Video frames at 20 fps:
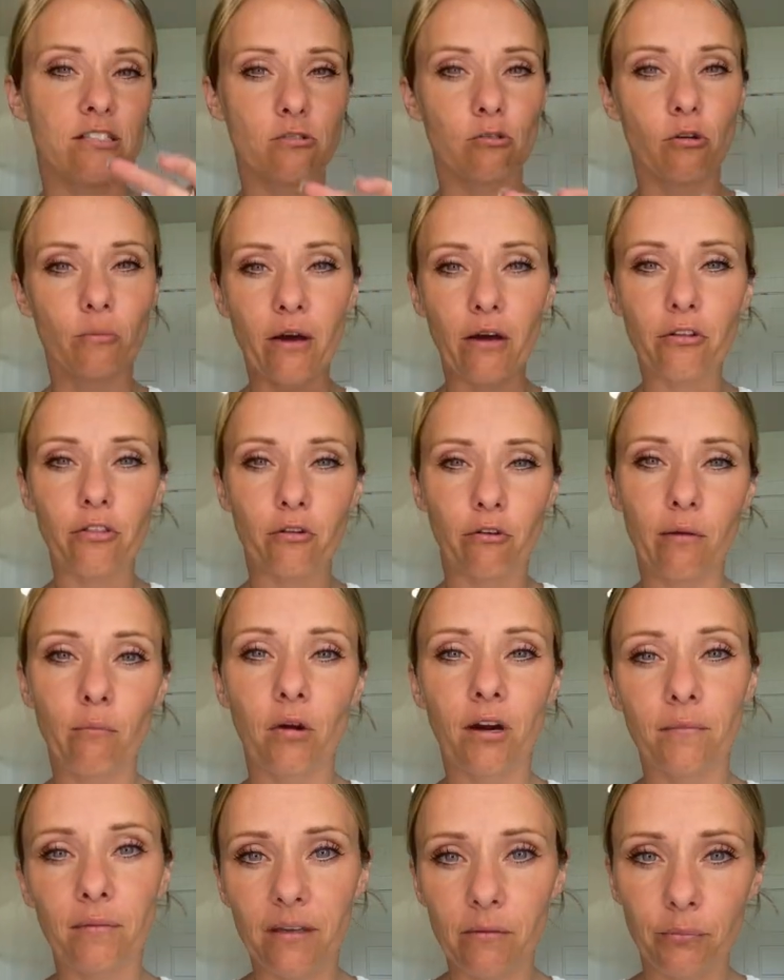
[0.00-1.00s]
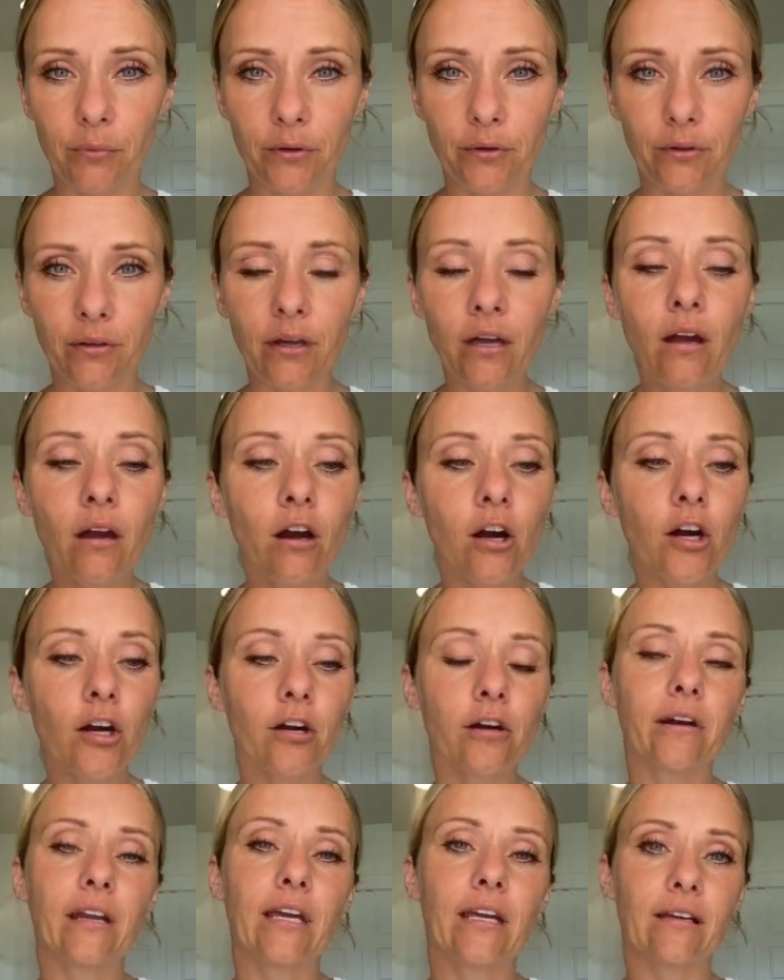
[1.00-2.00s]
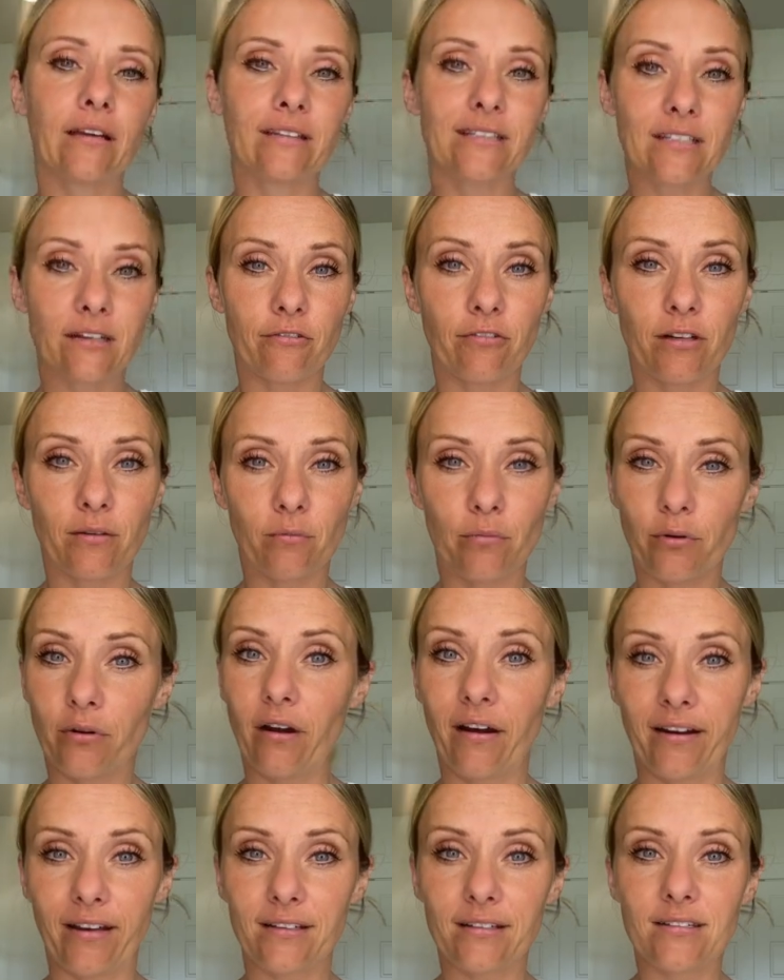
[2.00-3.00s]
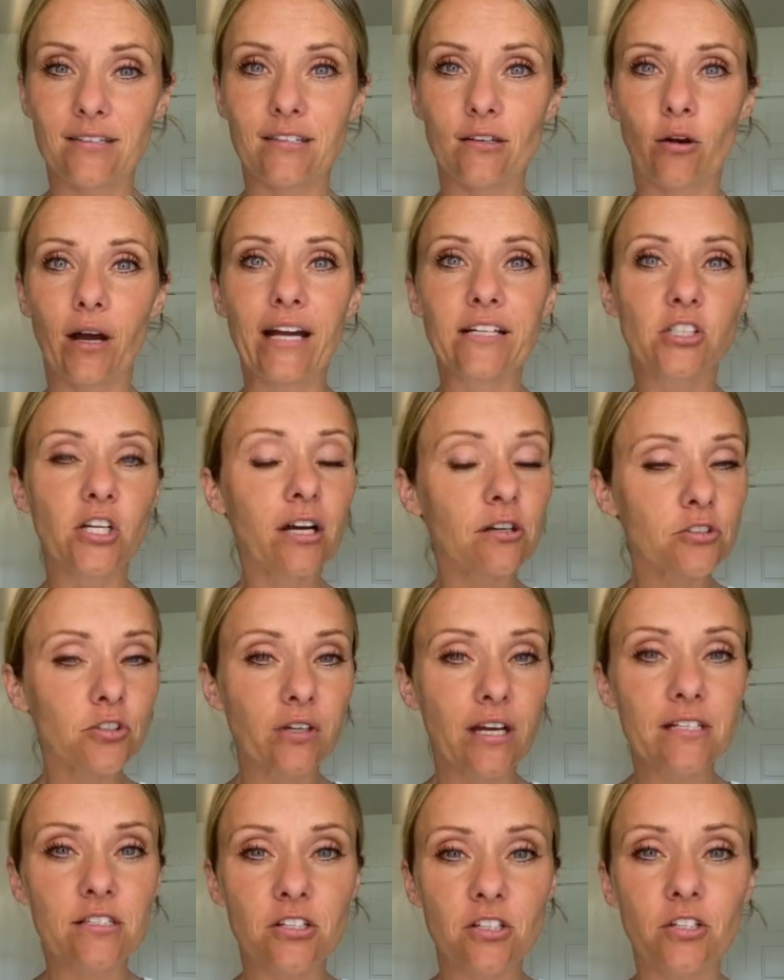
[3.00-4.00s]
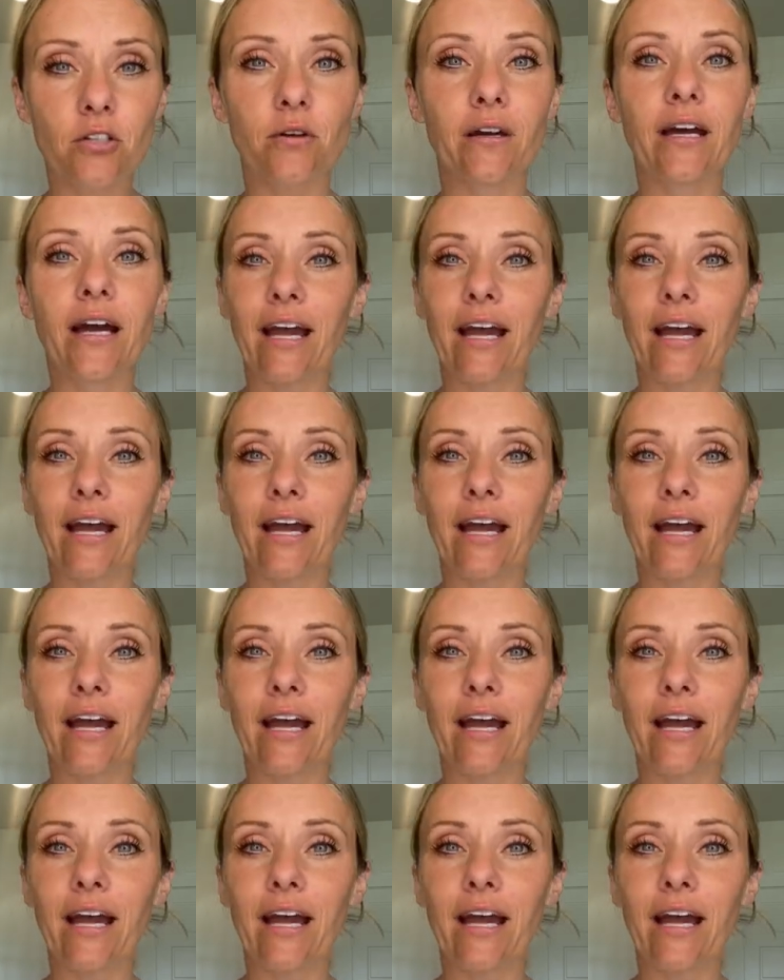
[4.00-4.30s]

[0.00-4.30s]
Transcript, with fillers: So about three more people earning different products. So I challenge you guys to do it.